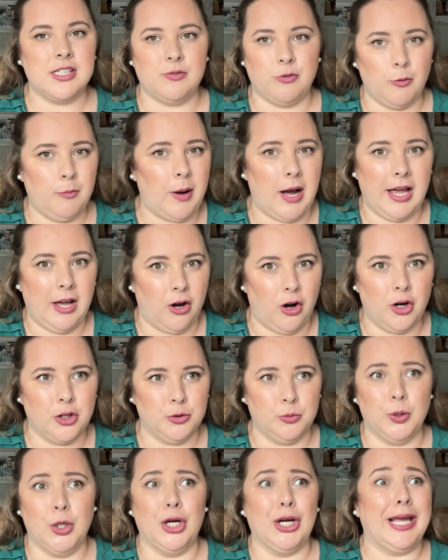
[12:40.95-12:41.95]
for my hard
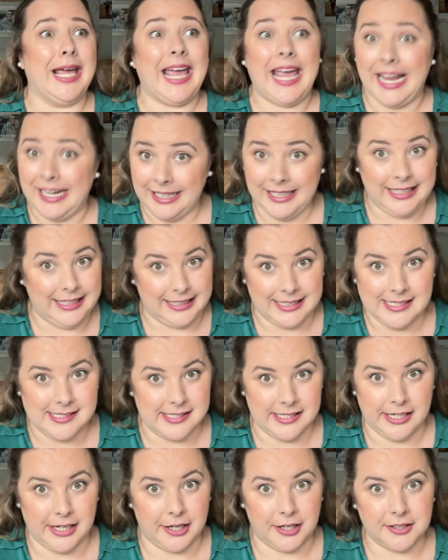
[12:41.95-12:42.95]
work any
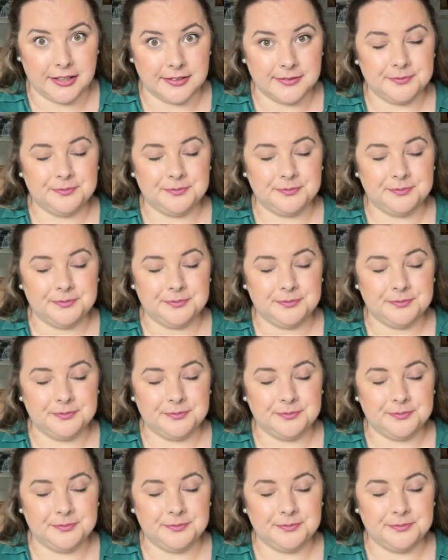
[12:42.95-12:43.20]
easier.